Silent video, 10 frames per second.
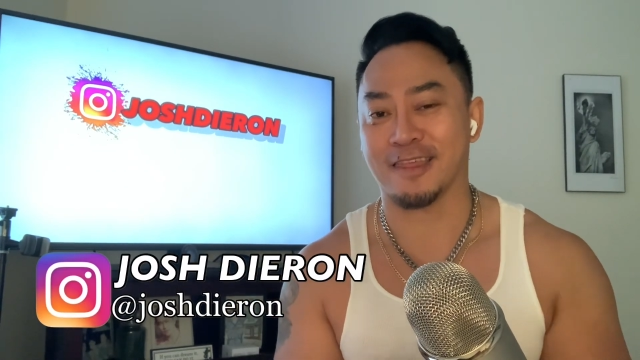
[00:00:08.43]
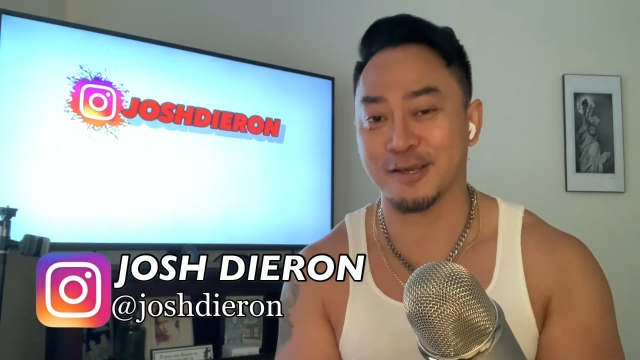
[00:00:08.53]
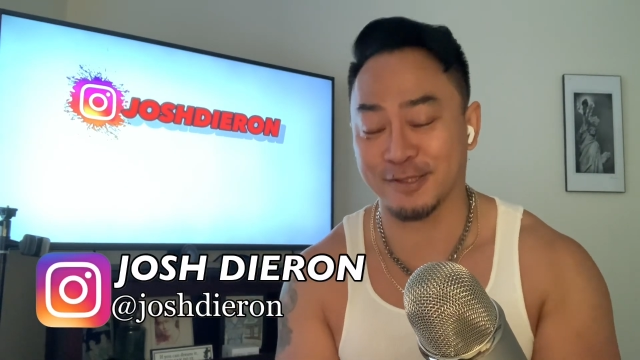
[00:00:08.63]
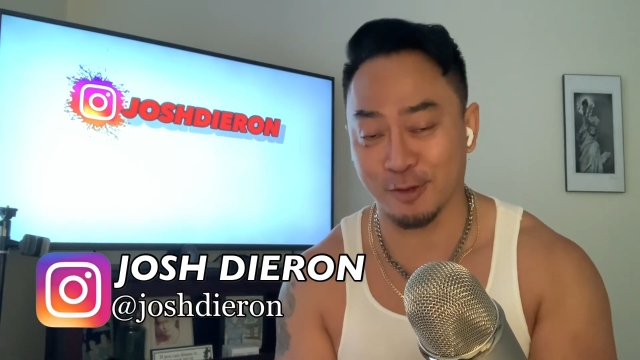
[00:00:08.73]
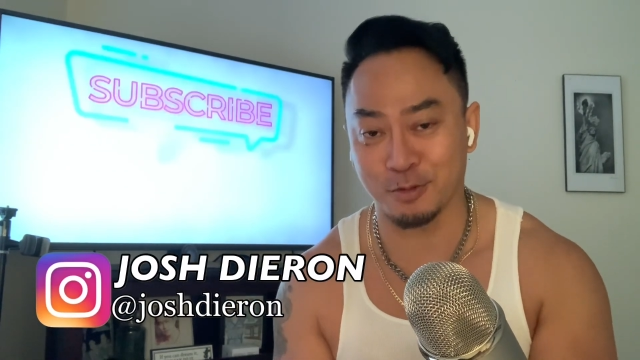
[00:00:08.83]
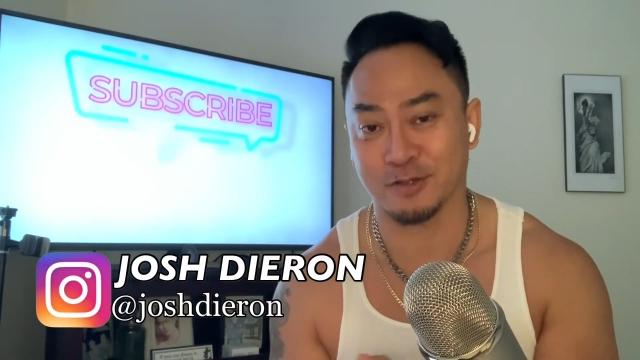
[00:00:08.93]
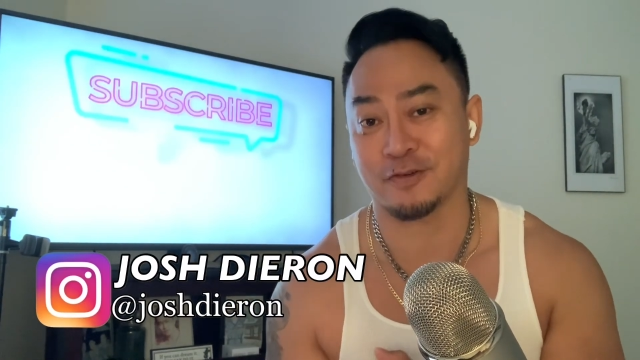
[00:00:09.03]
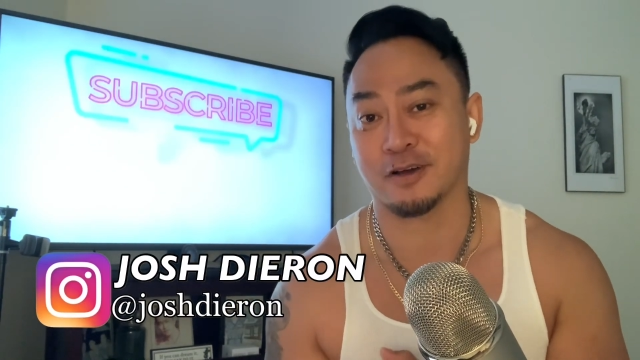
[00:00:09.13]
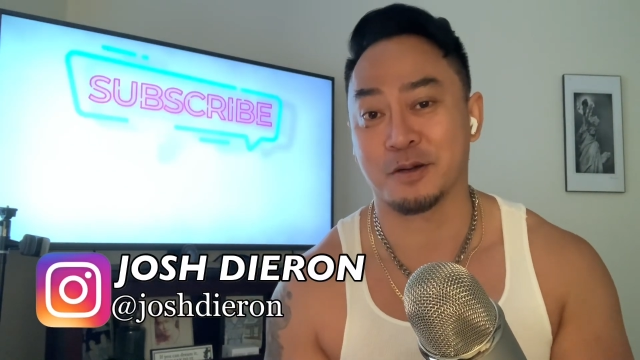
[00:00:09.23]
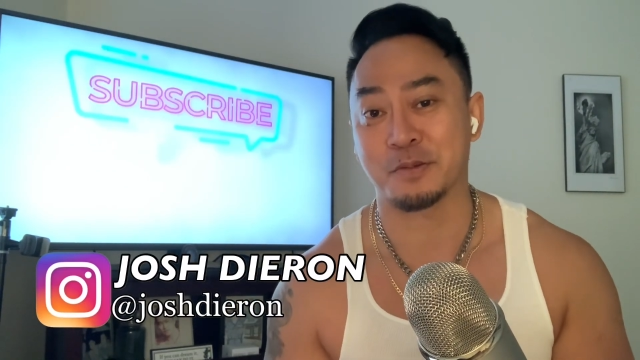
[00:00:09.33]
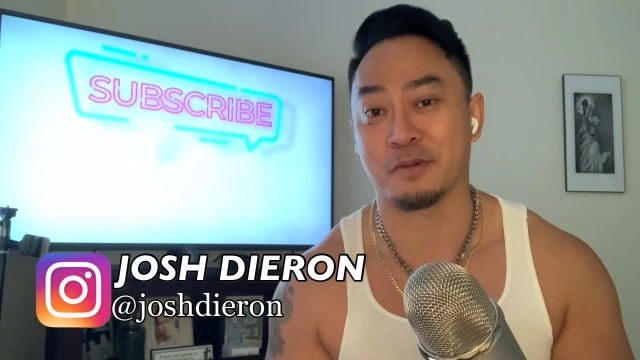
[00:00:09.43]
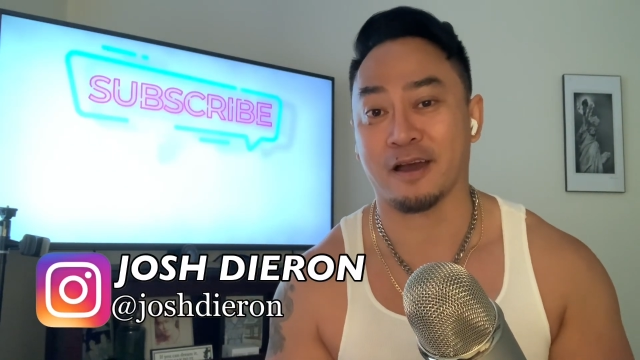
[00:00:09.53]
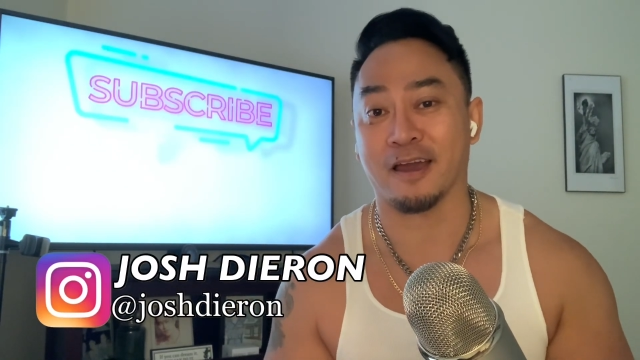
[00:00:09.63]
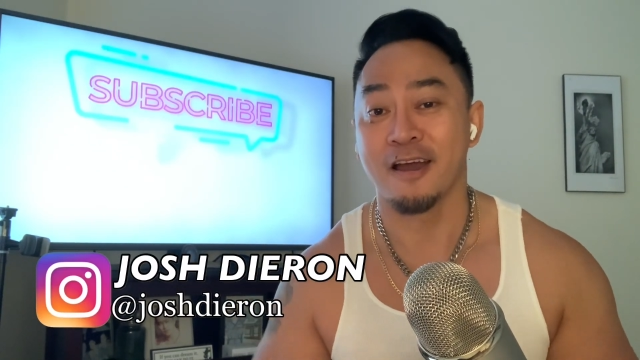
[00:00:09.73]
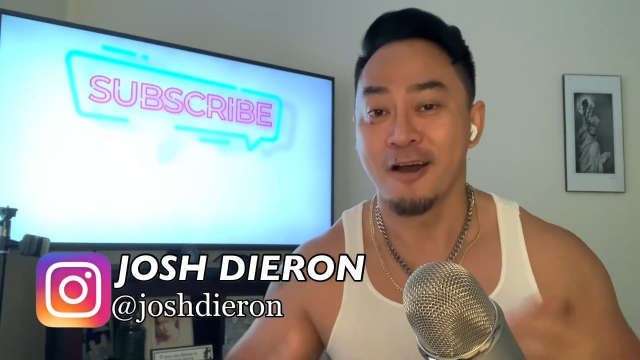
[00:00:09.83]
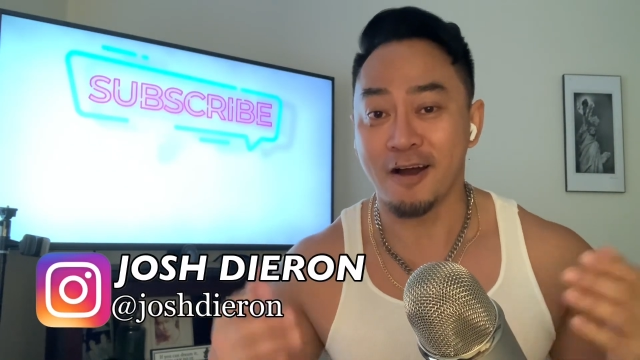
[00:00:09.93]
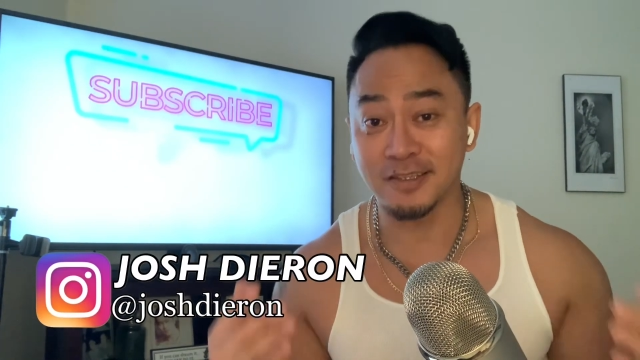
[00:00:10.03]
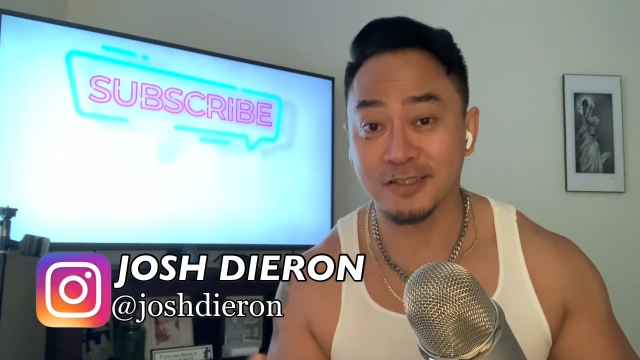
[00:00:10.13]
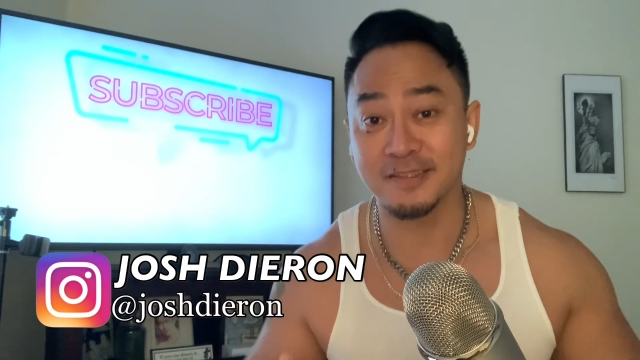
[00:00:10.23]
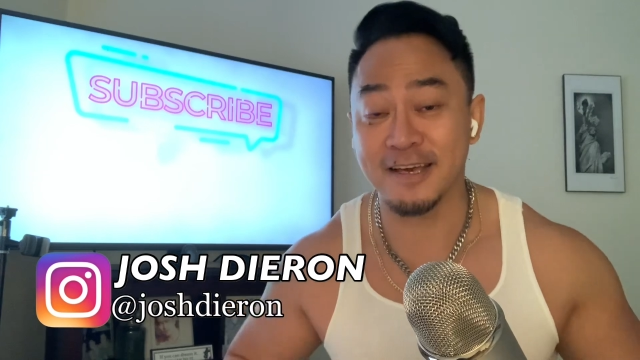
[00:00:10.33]
Thank you so much for coming by.
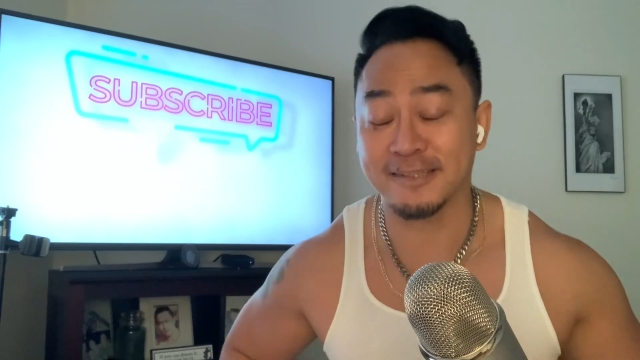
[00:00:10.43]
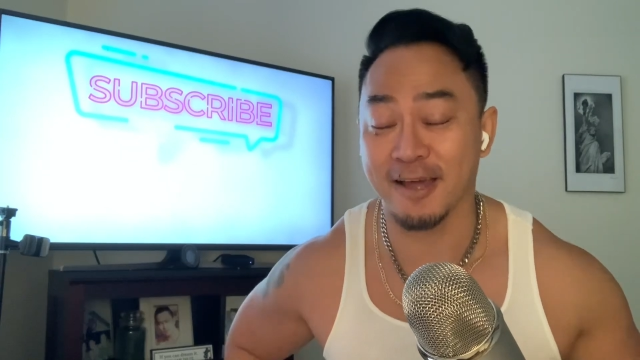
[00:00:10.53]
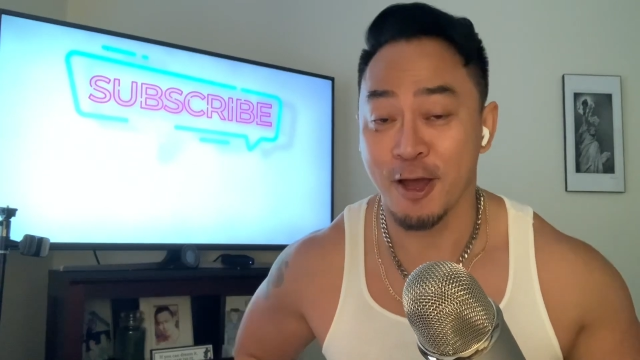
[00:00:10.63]
On today's